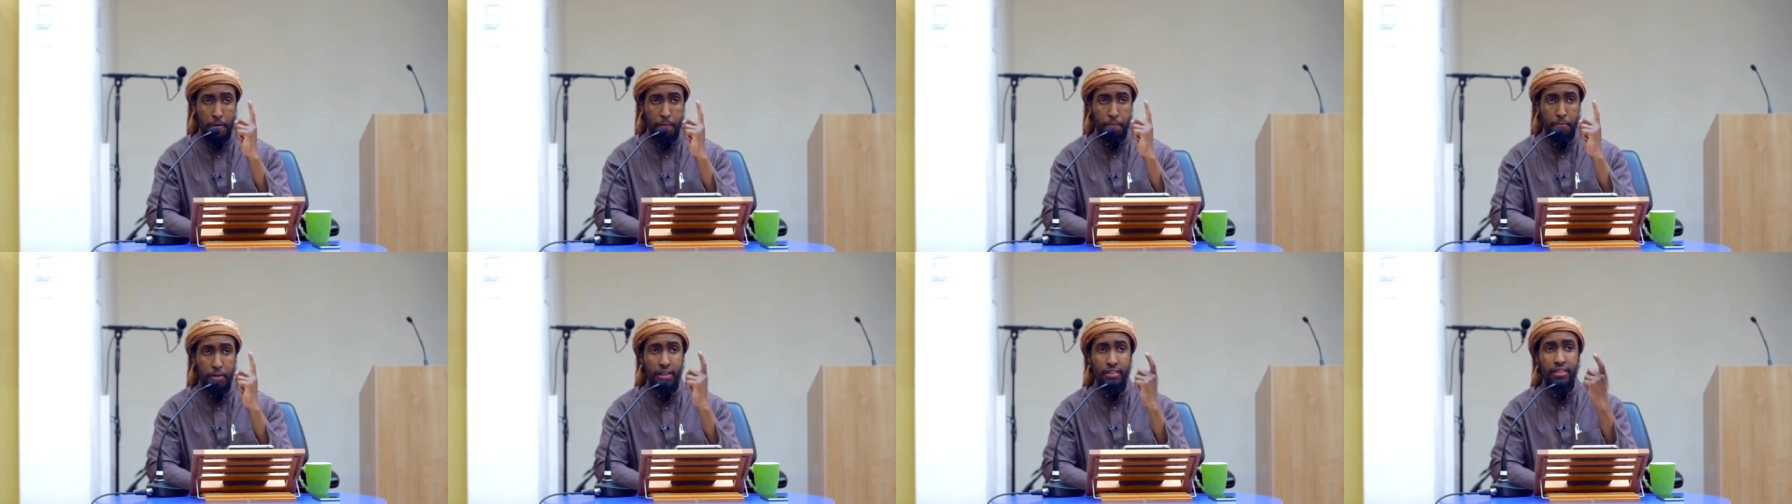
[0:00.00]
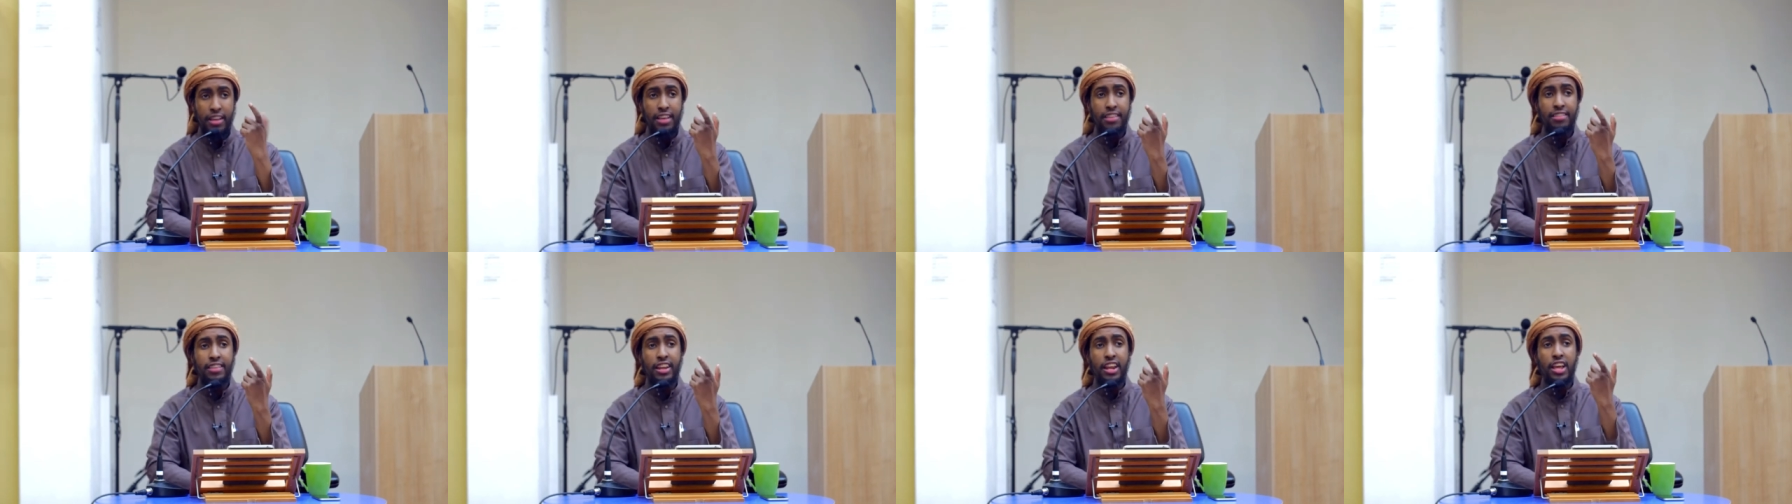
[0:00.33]
Because
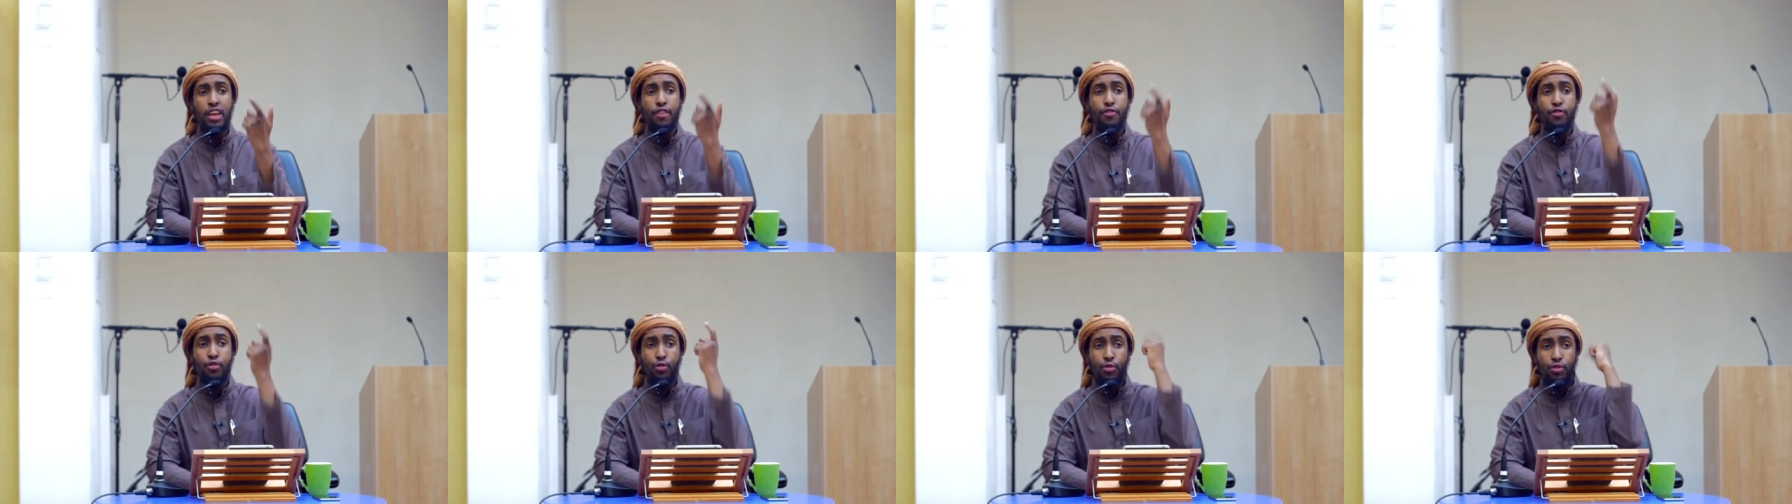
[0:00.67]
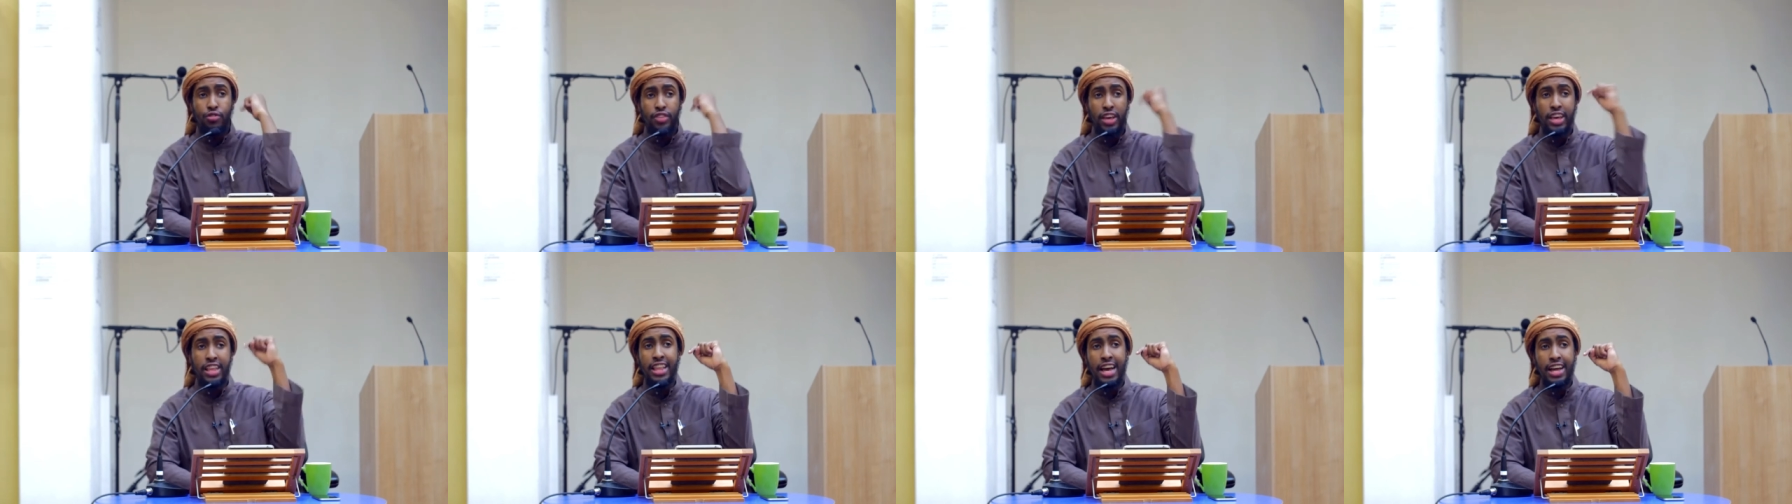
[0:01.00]
they said, if you
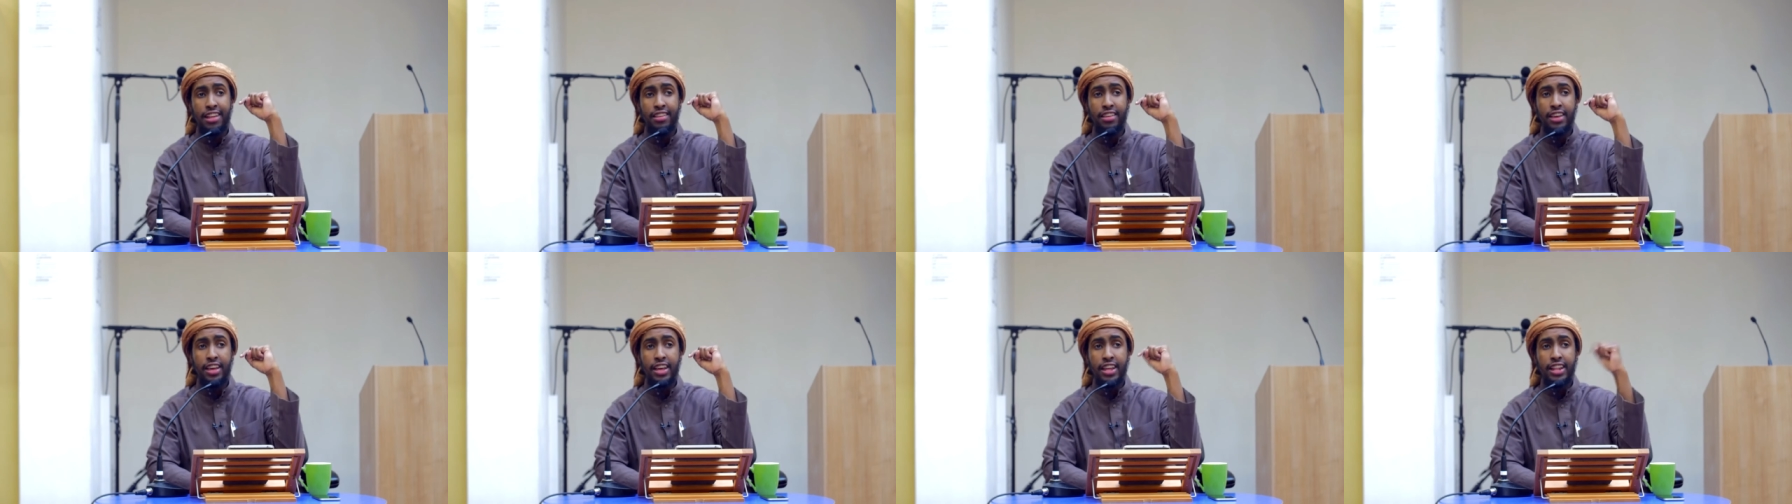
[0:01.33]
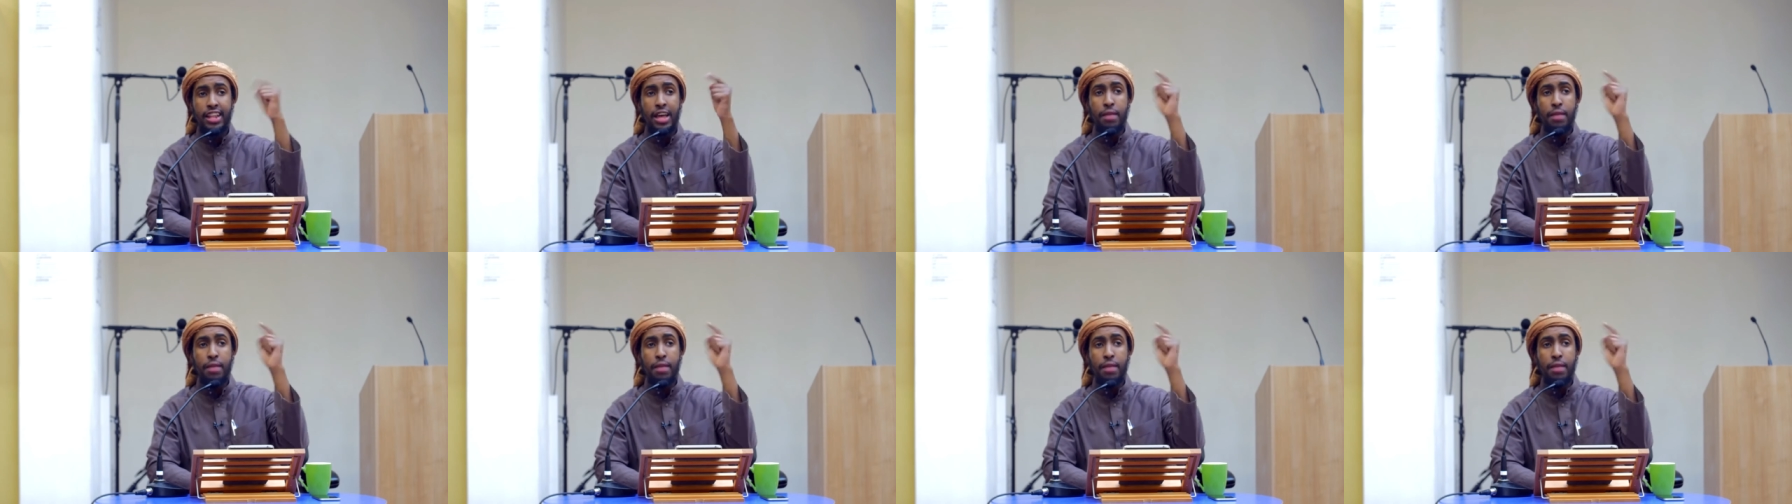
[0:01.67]
say that,